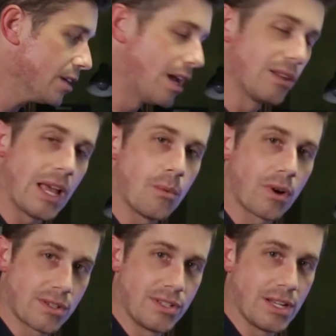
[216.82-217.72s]
Now
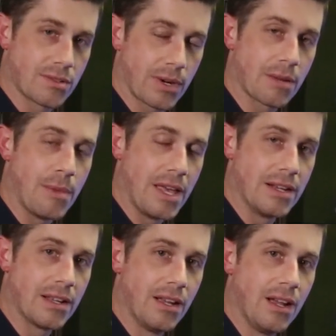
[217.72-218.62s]
Lightworks does
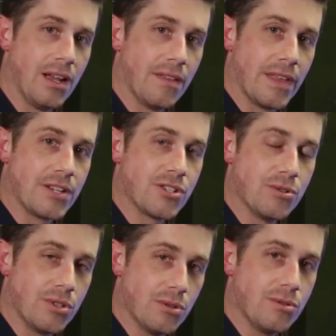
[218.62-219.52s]
recommend that you
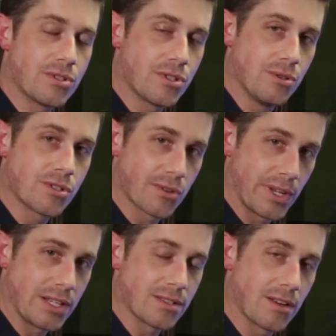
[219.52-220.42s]
use two
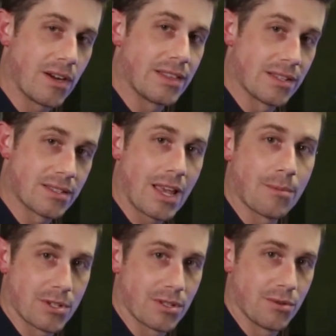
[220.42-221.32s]
screens that are at the
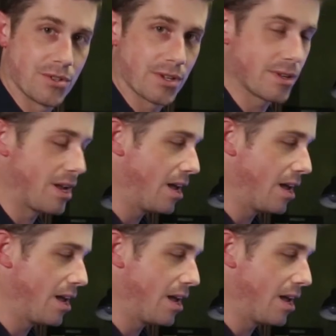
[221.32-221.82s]
same resolution.